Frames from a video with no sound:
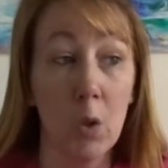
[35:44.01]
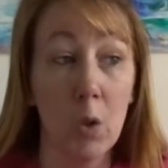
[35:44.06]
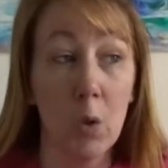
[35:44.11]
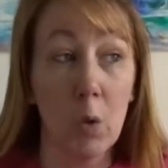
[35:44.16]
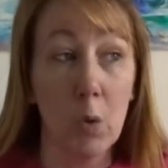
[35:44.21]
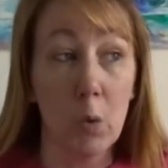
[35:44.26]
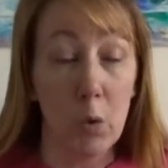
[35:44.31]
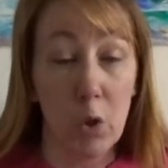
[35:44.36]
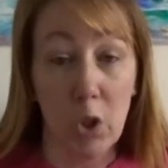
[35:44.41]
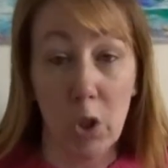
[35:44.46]

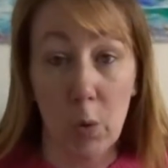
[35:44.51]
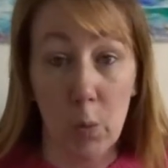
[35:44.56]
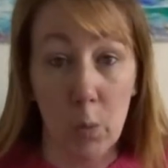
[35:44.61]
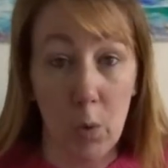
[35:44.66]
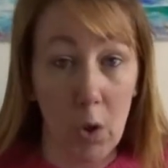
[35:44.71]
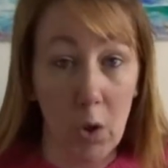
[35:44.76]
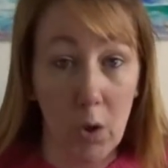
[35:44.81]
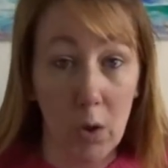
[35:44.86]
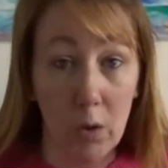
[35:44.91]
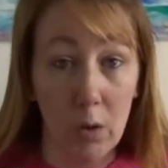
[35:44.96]
or do you
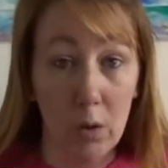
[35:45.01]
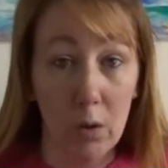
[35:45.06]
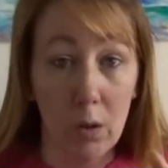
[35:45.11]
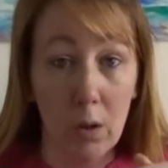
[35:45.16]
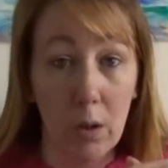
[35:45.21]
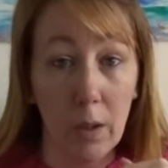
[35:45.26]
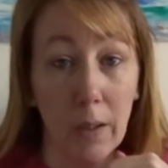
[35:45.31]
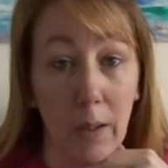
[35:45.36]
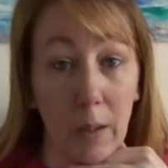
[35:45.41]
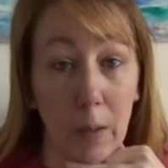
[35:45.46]
not?
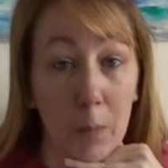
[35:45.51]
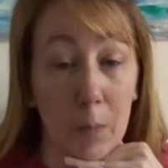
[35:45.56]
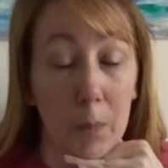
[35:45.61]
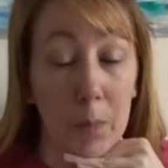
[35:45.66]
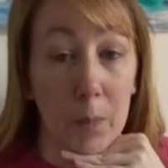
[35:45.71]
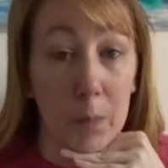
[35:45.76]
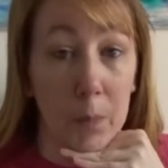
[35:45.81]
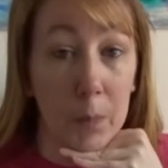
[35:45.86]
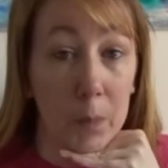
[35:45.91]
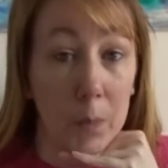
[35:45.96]

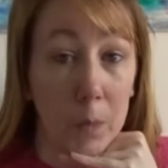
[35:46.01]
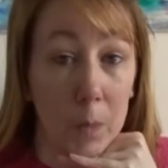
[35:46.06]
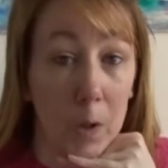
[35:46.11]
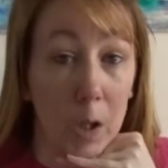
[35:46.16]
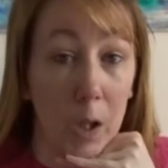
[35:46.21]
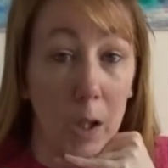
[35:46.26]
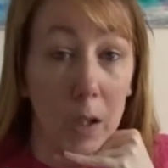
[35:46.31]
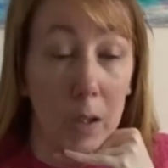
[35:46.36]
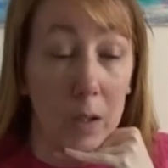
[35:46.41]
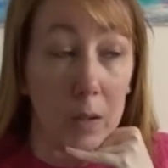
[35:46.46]

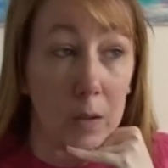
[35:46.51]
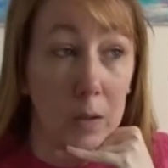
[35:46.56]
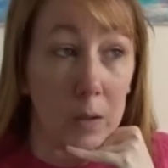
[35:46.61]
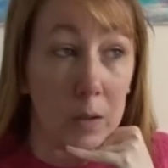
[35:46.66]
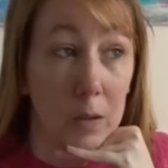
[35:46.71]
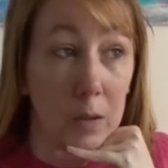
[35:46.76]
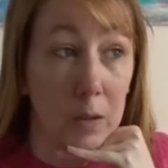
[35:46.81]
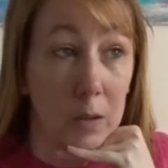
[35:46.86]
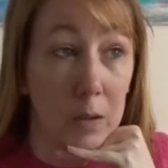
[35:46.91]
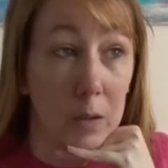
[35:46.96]
Yeah,
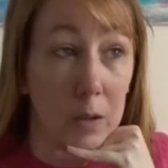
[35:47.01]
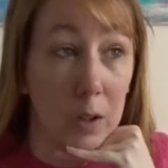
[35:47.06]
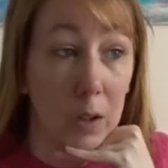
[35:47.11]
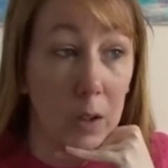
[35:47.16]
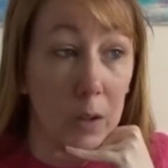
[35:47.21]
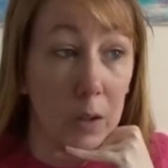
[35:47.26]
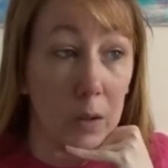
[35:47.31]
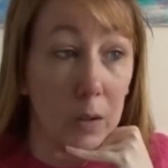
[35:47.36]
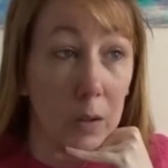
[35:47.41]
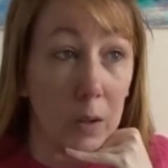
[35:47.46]

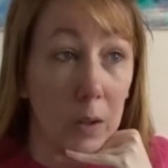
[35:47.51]
so